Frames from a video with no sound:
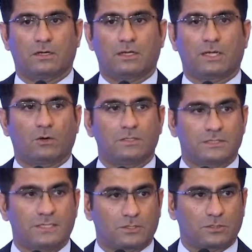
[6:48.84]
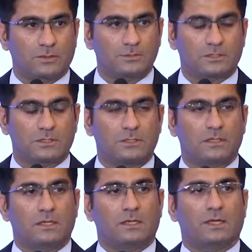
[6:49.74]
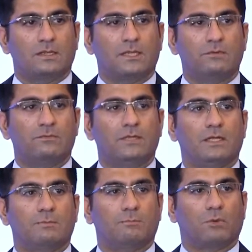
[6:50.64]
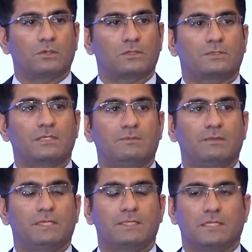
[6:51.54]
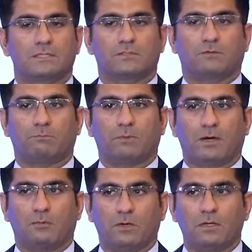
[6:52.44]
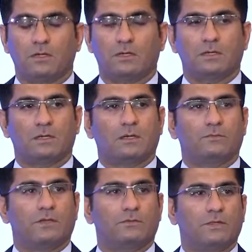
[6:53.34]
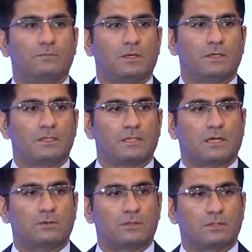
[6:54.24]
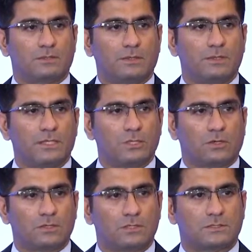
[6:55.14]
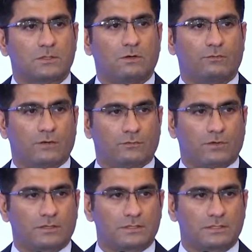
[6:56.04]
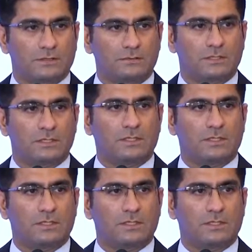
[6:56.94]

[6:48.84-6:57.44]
oil seed crops. And then we import 3 million tons of palm oil, where we burn around $3 billion of our foreign reserves.